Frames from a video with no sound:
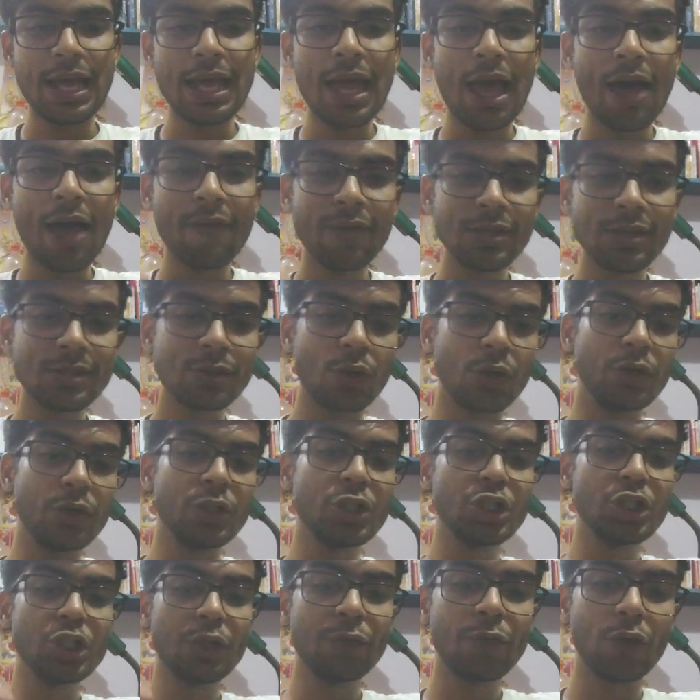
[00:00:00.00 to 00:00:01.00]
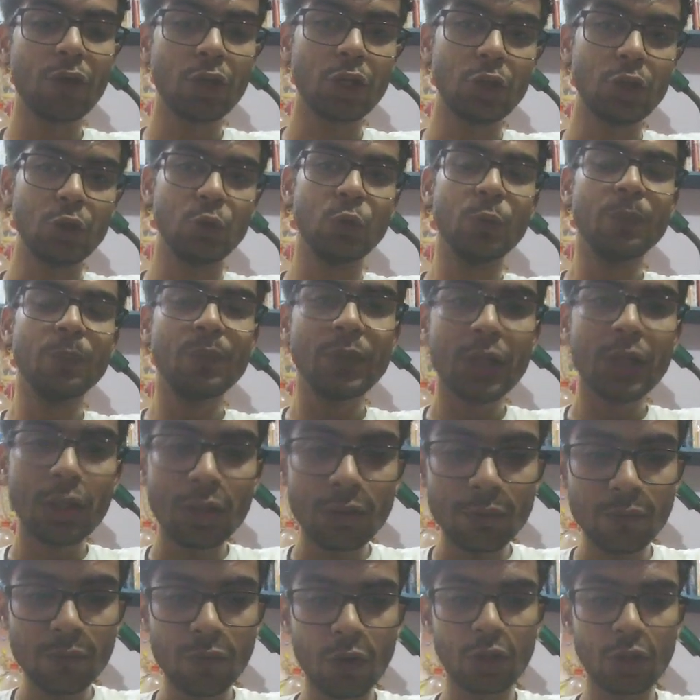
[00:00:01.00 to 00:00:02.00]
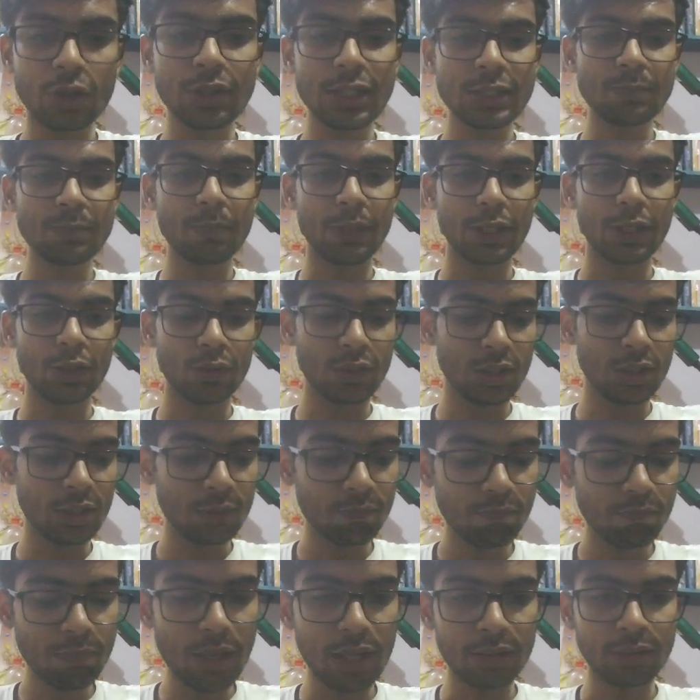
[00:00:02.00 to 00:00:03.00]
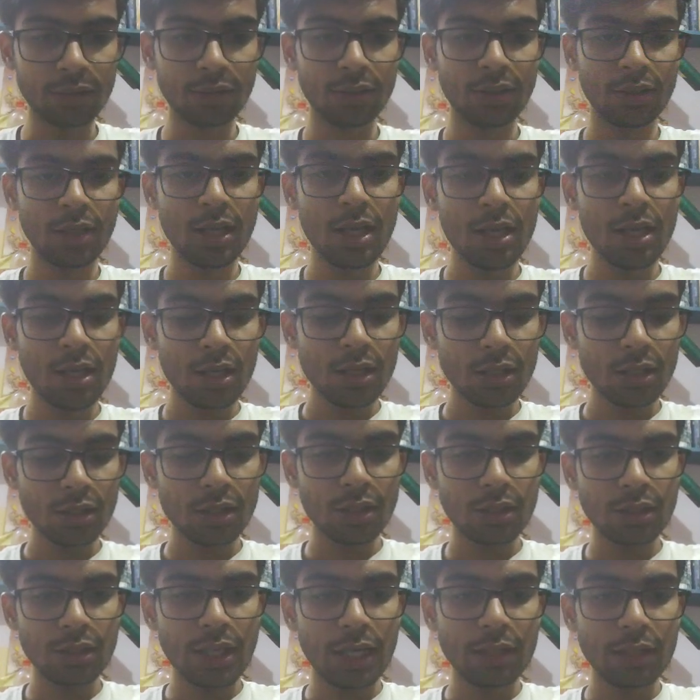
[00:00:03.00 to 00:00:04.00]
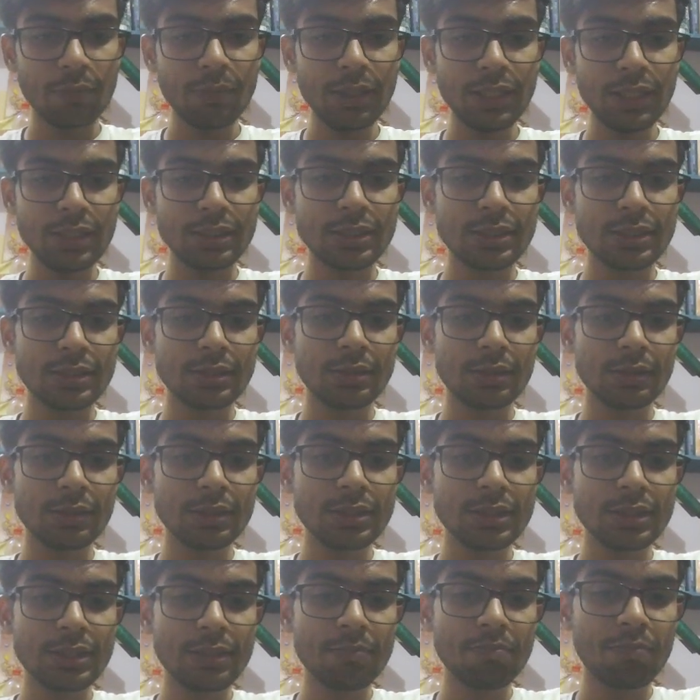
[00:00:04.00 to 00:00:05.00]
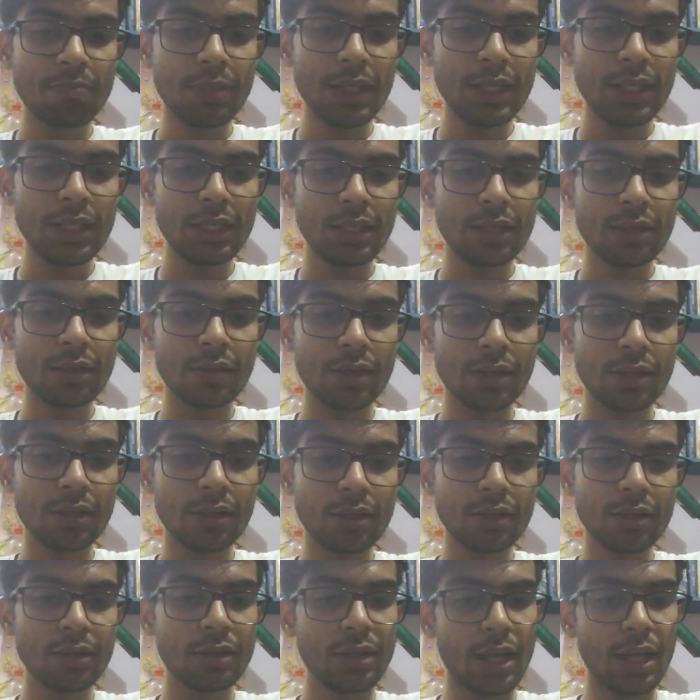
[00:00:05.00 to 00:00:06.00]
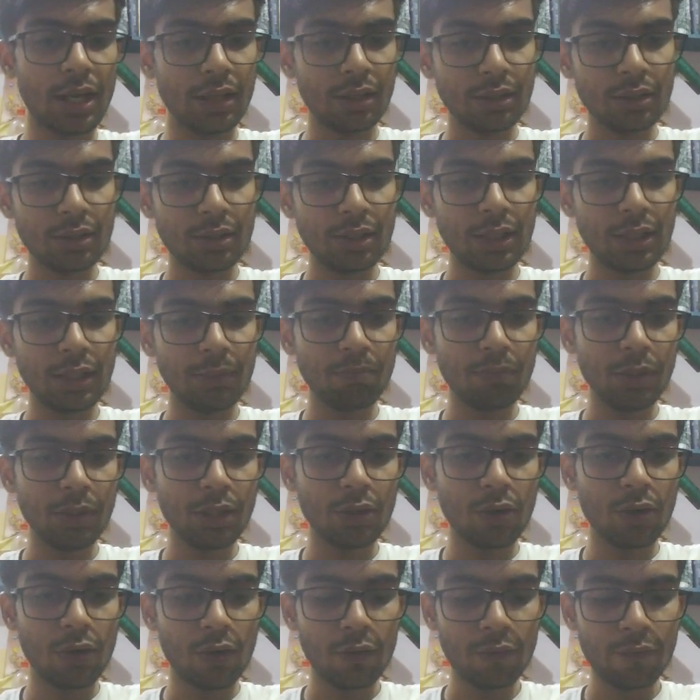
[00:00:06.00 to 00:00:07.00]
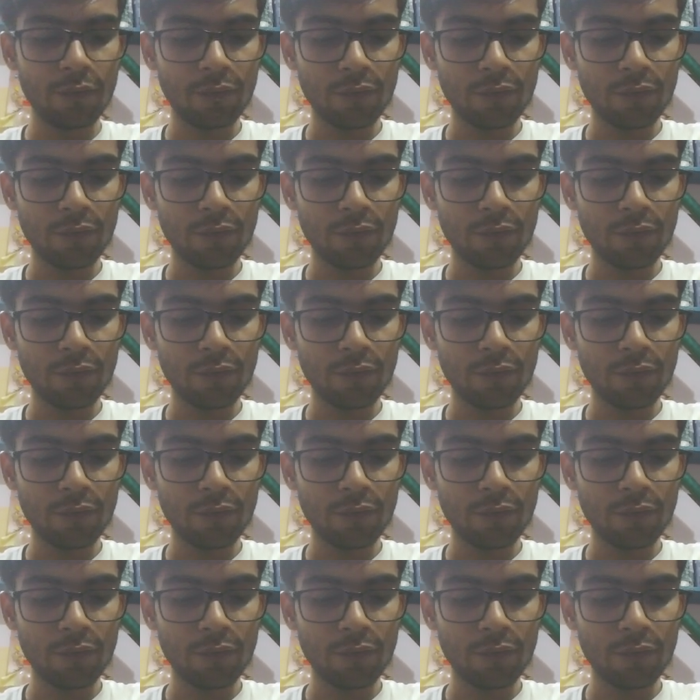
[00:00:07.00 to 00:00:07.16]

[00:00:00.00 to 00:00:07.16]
a solution for you for this particular path. That means simply return that DP of